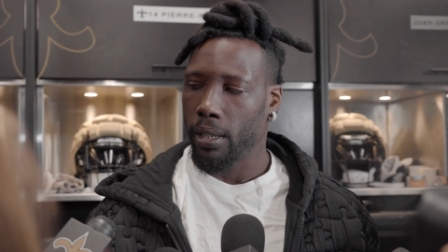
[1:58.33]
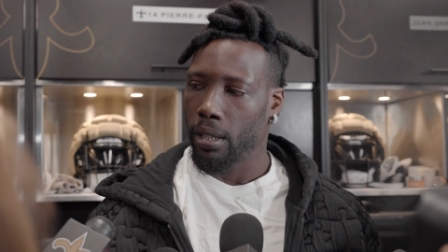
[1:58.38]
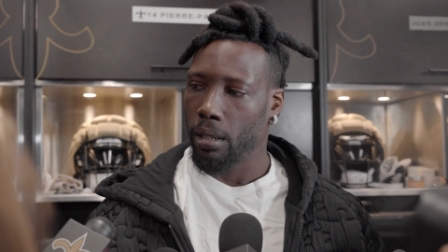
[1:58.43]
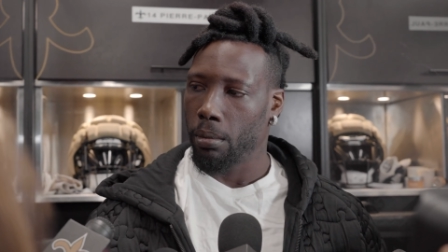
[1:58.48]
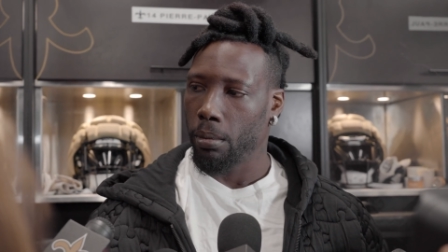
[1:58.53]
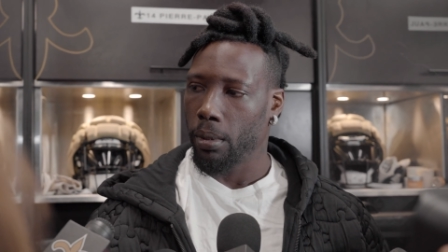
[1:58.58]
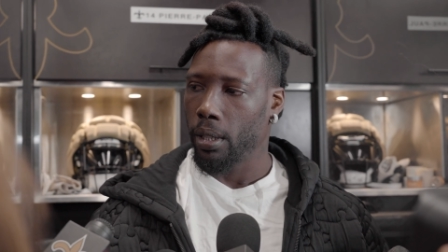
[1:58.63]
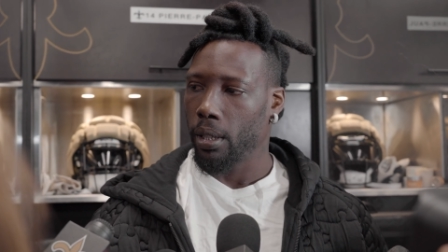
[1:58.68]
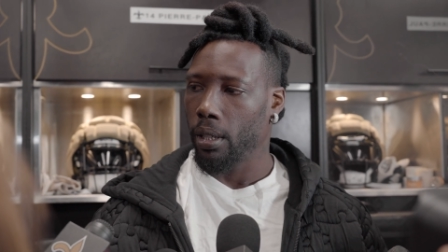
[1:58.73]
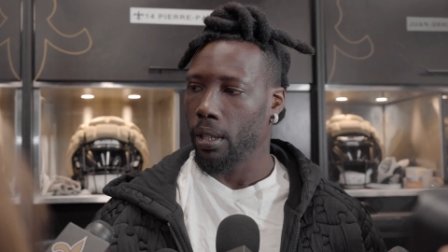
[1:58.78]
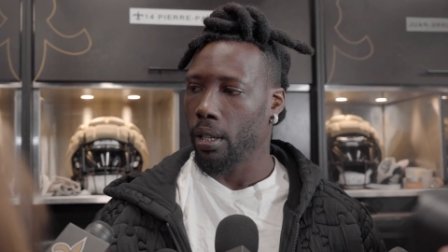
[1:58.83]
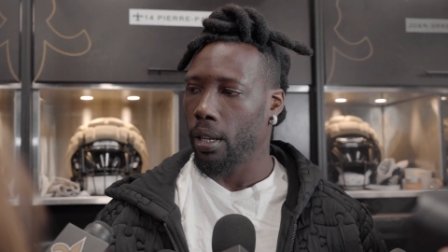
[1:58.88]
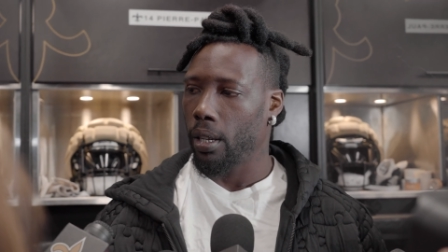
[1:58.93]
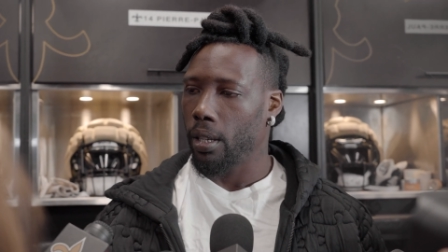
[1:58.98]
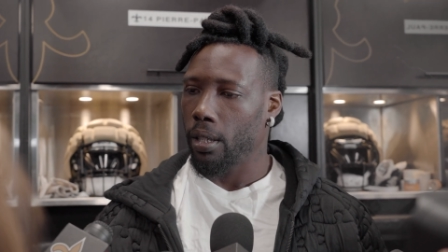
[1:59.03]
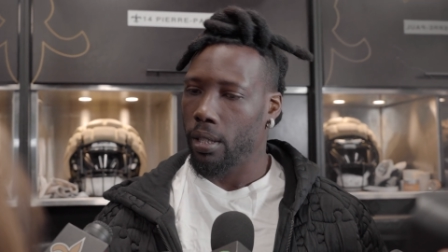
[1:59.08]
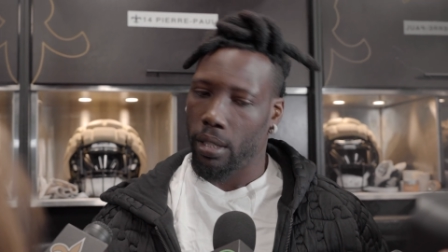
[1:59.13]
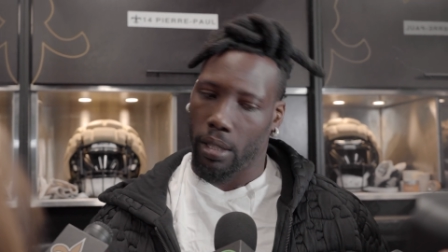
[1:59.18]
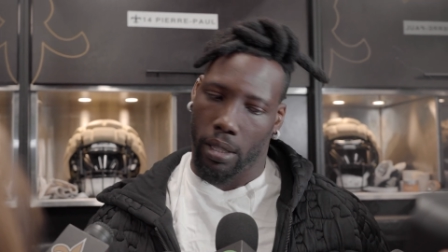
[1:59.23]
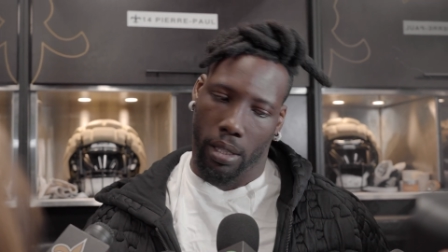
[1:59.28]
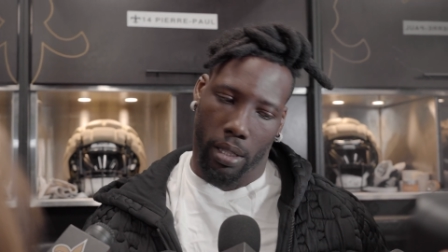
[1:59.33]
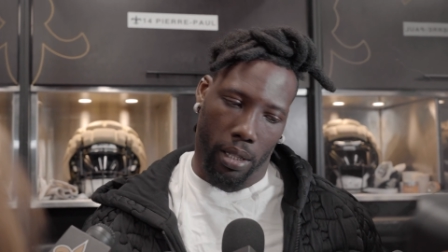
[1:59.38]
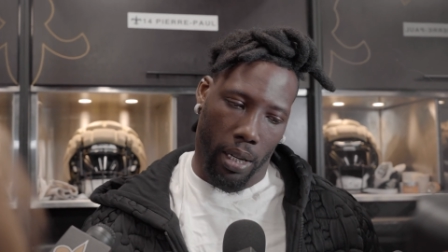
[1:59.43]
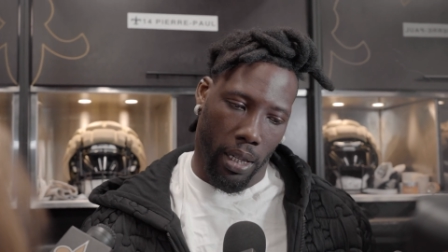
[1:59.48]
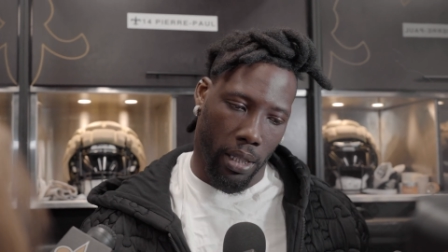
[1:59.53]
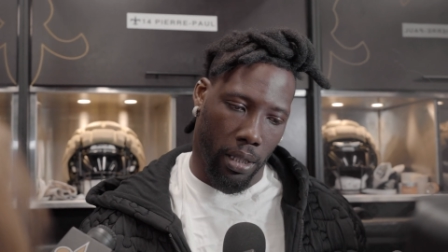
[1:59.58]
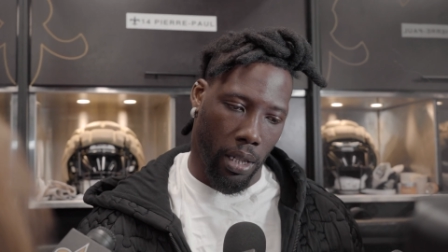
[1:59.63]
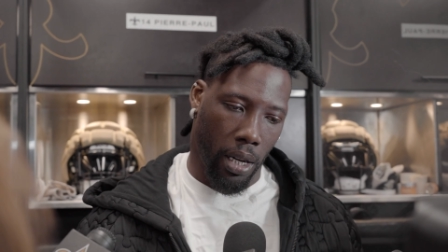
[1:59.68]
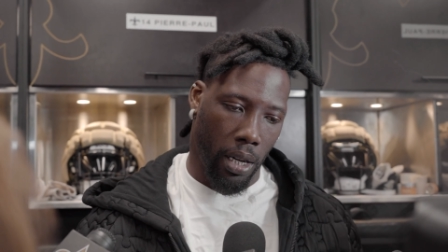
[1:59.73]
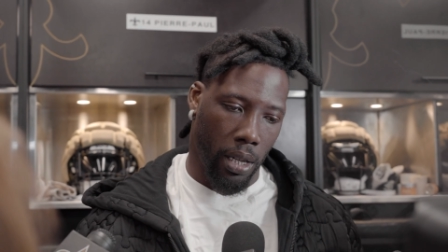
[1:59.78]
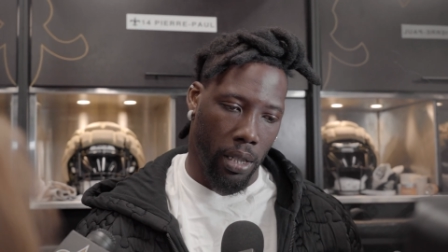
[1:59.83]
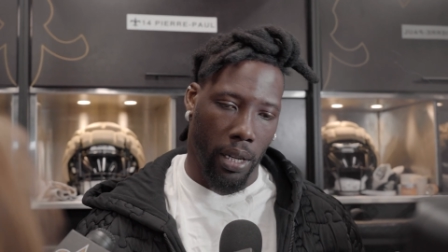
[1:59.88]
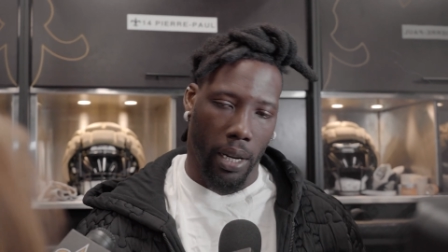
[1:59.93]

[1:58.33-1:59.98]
to me, and then it's just I jot it